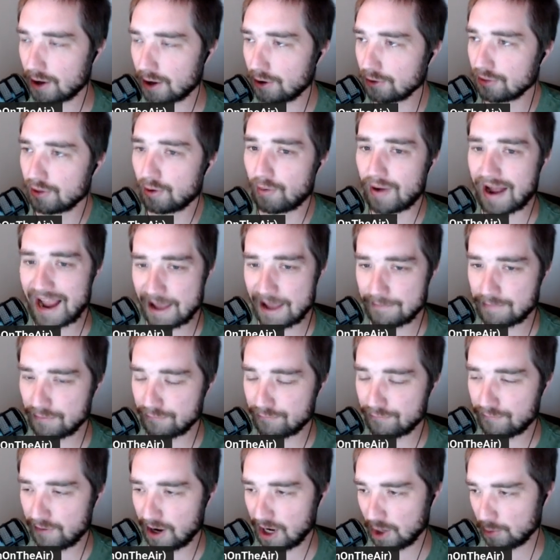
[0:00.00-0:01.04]
And although I have
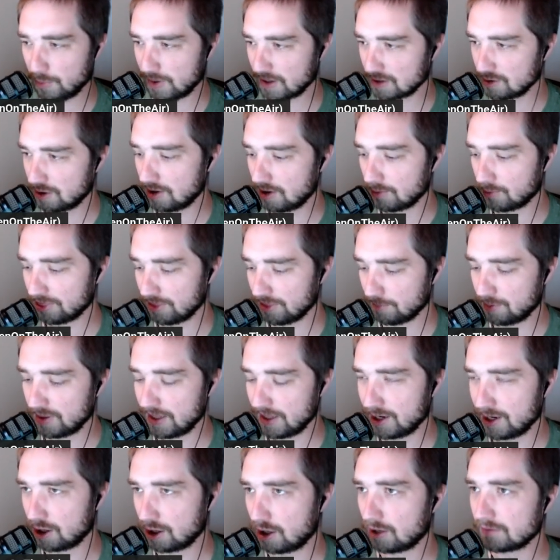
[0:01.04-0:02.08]
been following along with the
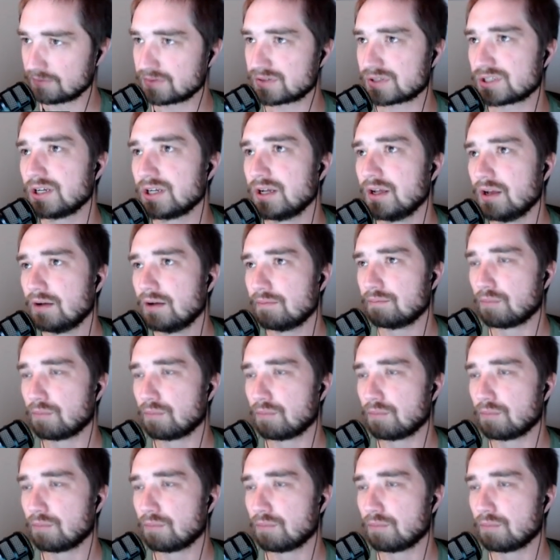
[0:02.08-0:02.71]
playoffs